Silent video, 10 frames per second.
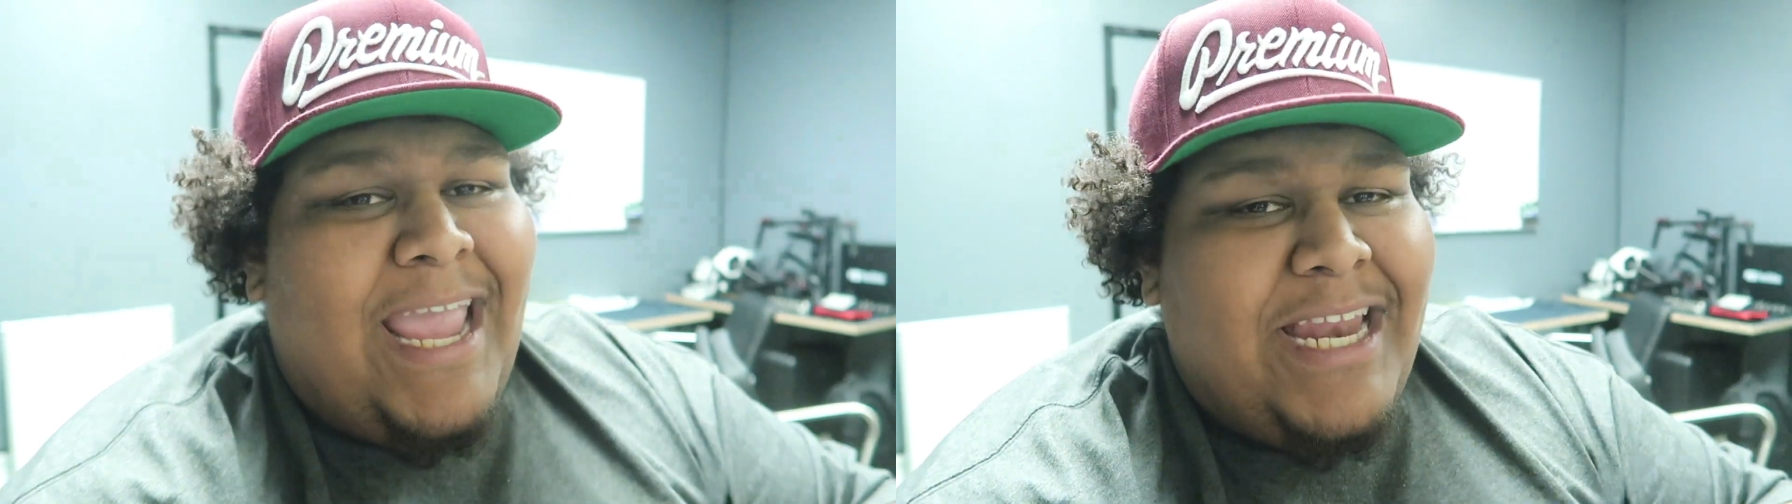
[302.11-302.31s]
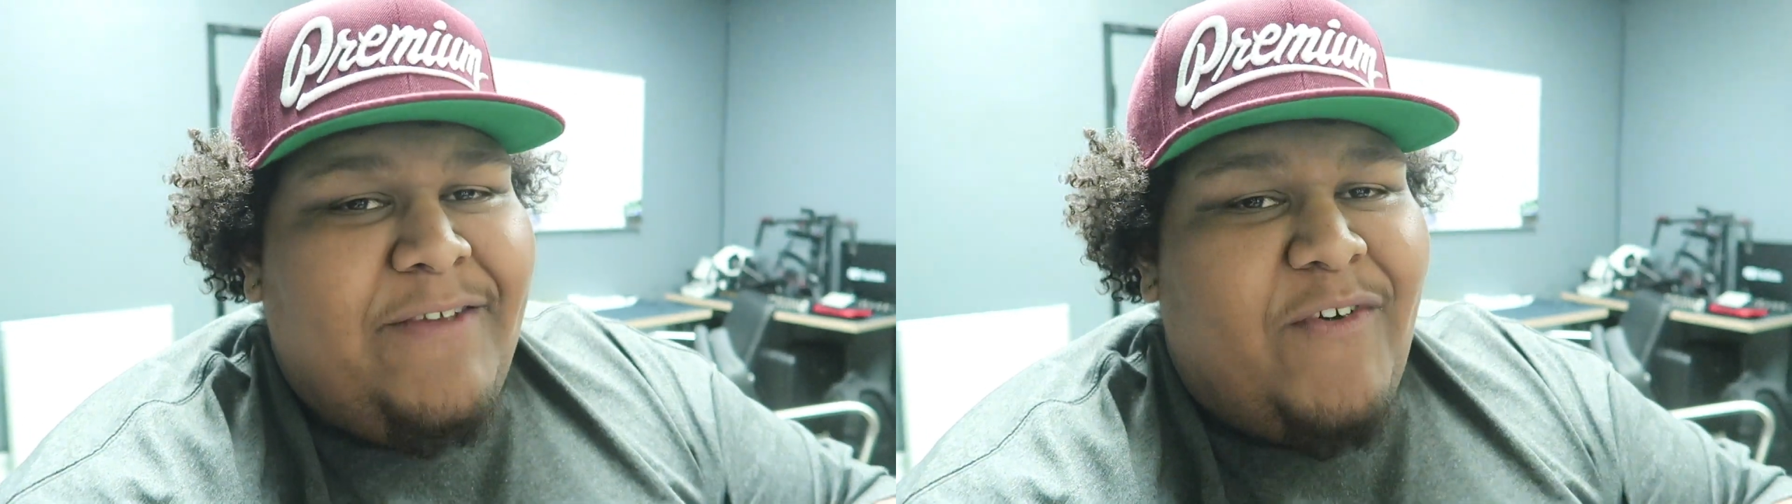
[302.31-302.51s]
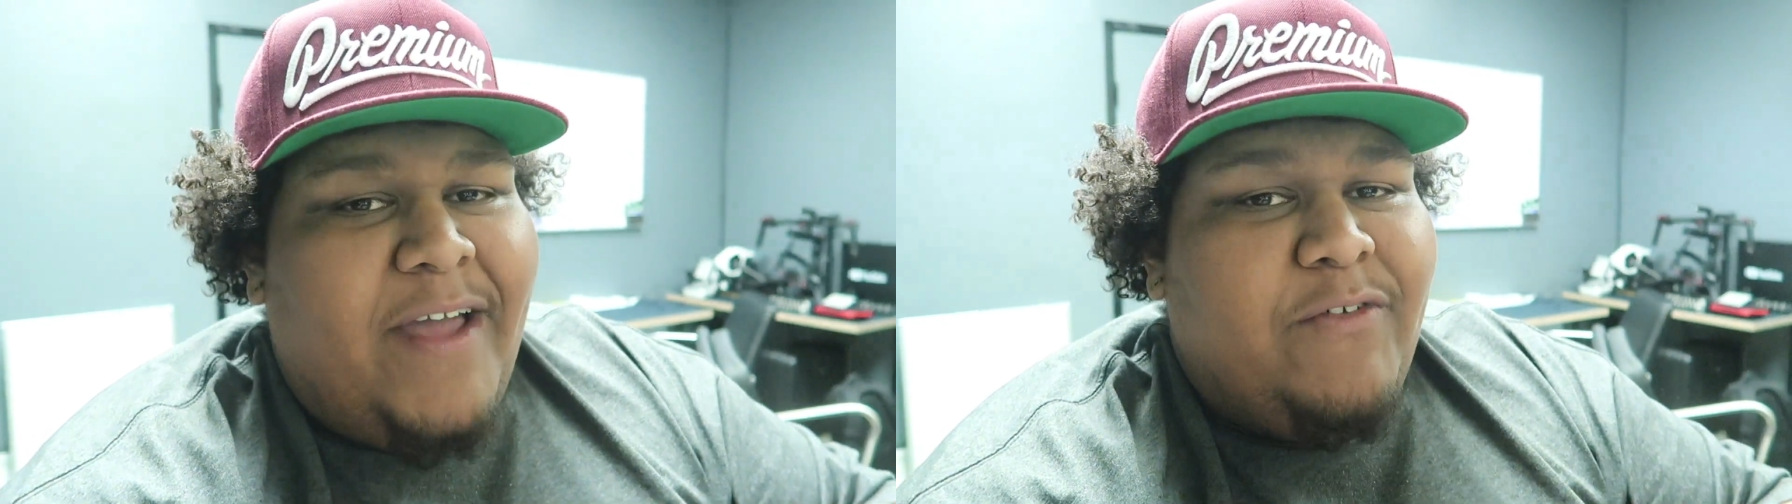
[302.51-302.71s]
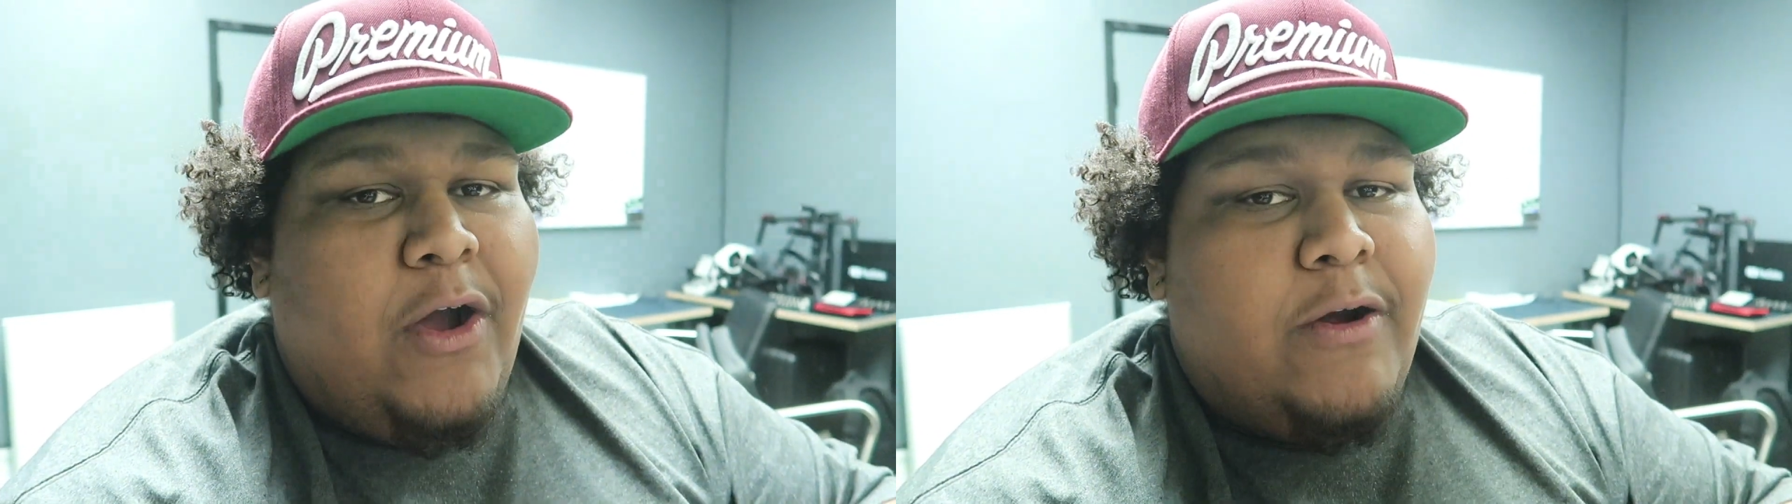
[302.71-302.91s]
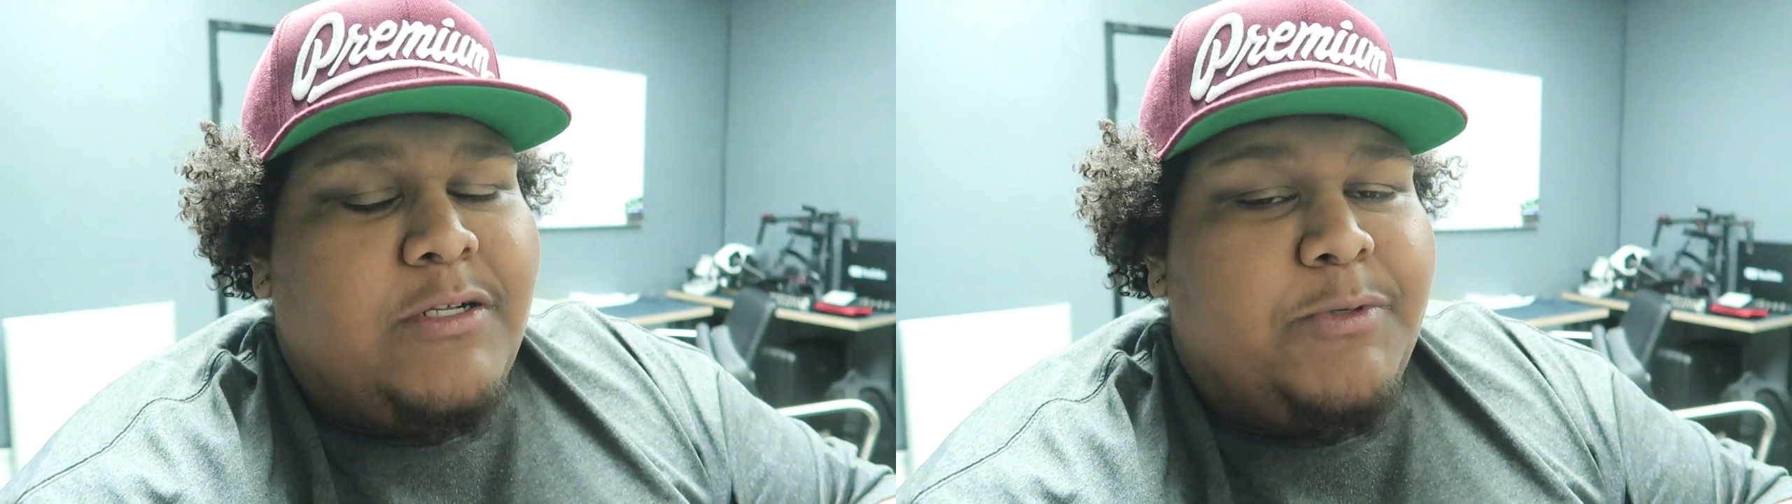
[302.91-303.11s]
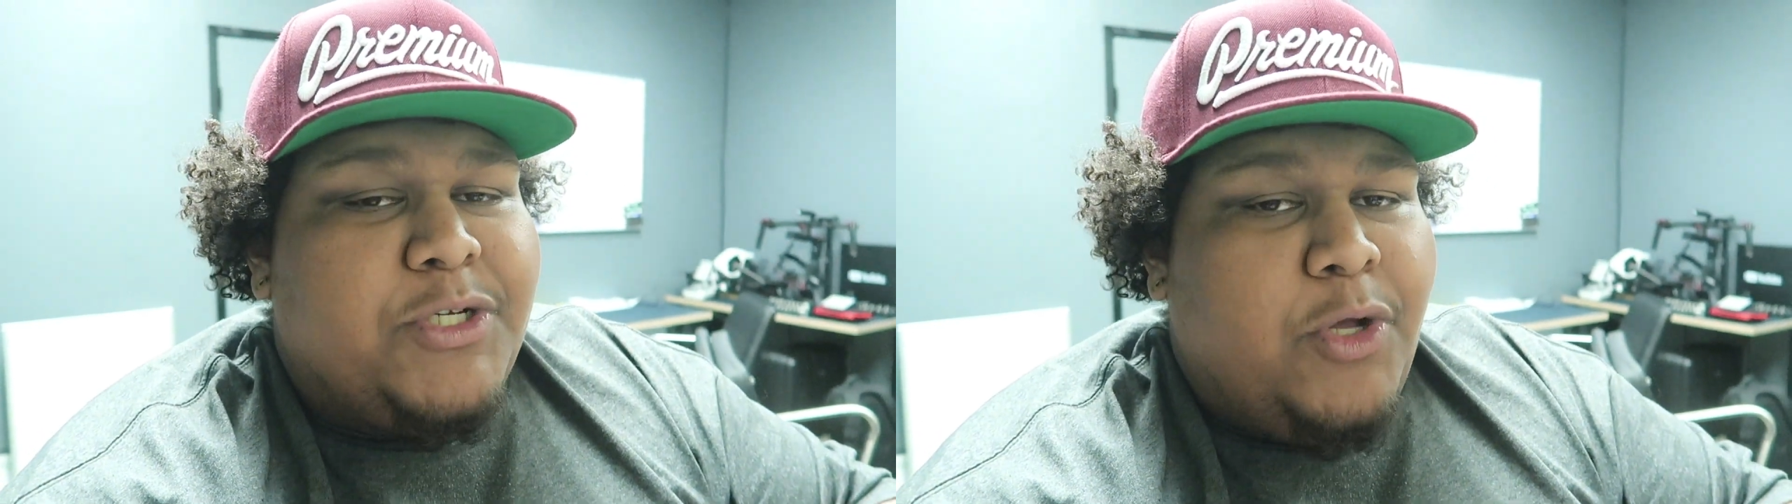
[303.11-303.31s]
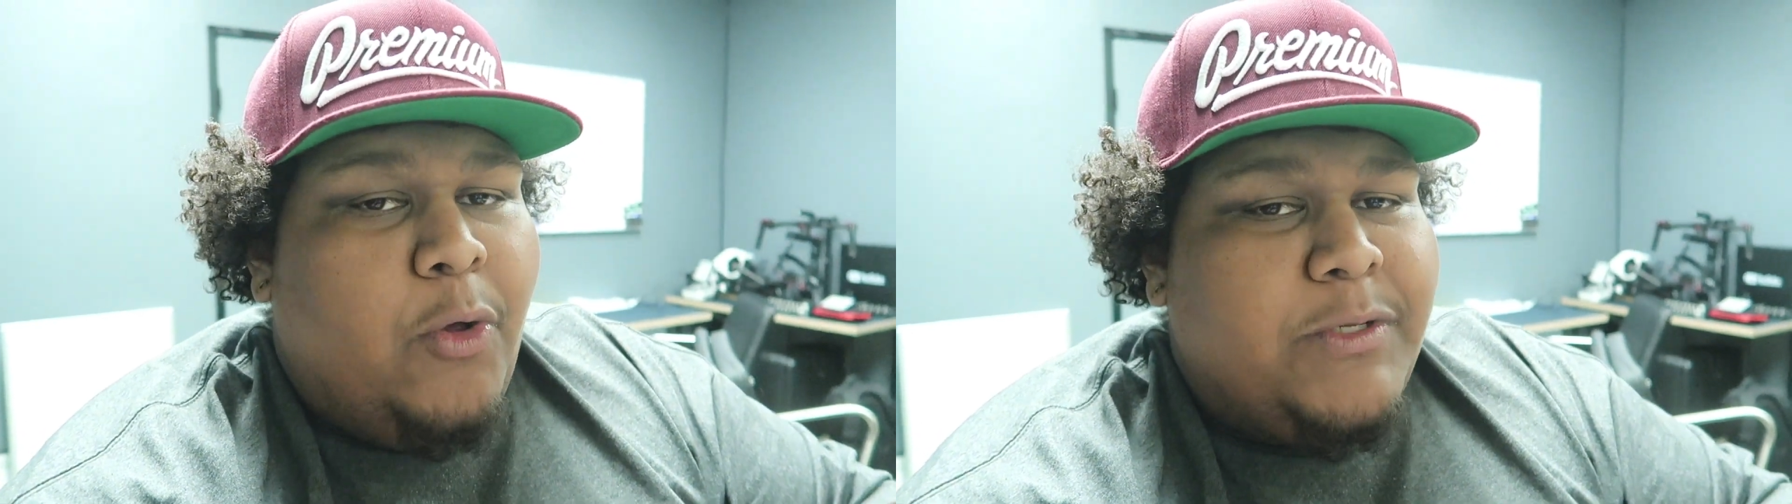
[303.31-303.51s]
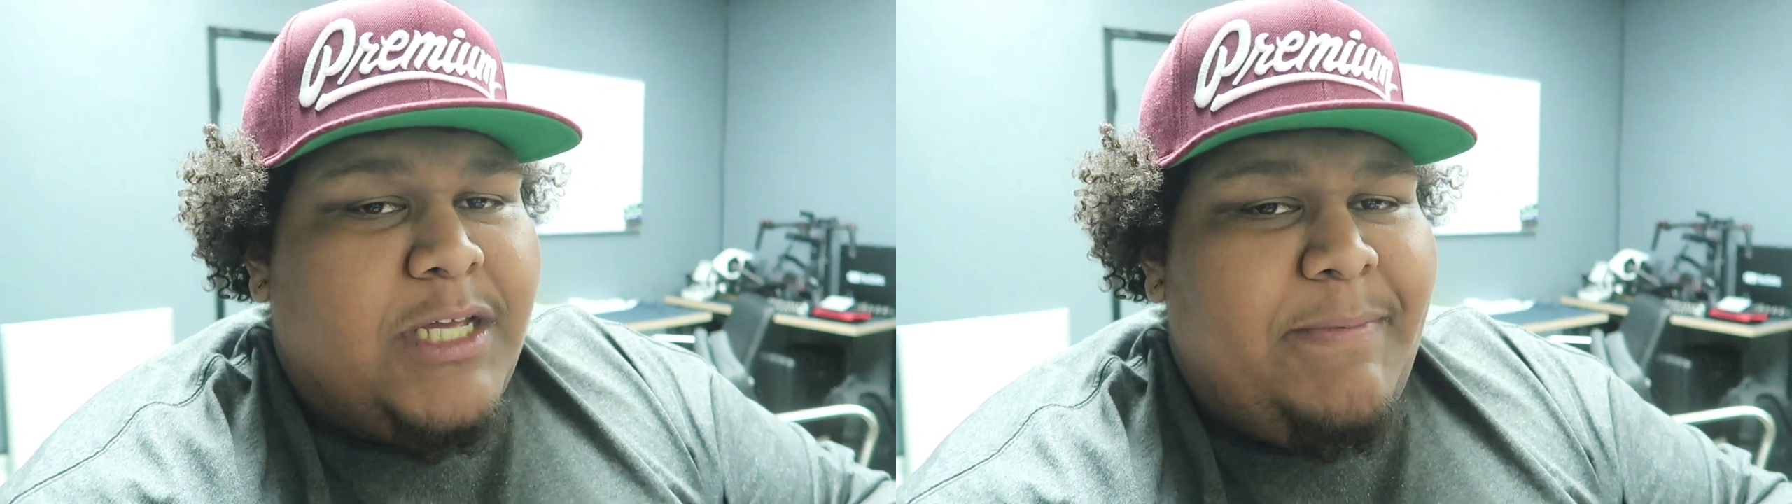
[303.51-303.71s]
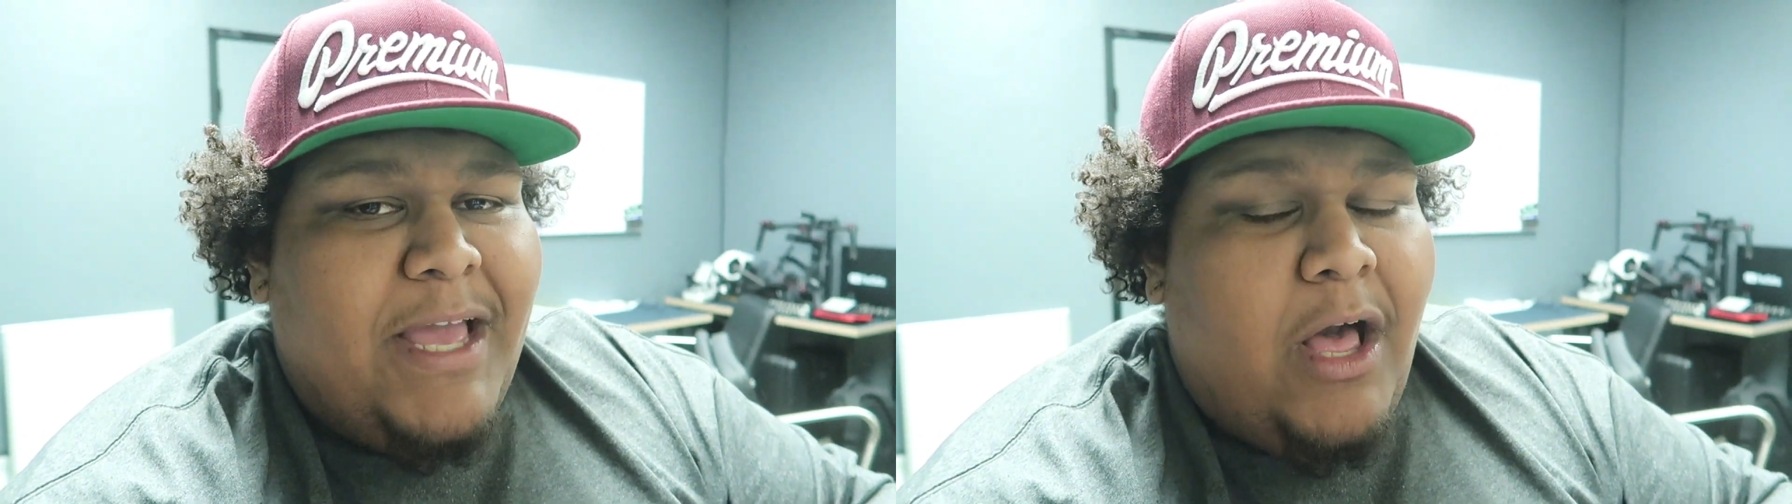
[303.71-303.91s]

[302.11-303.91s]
85 cars, which their goal is gonna be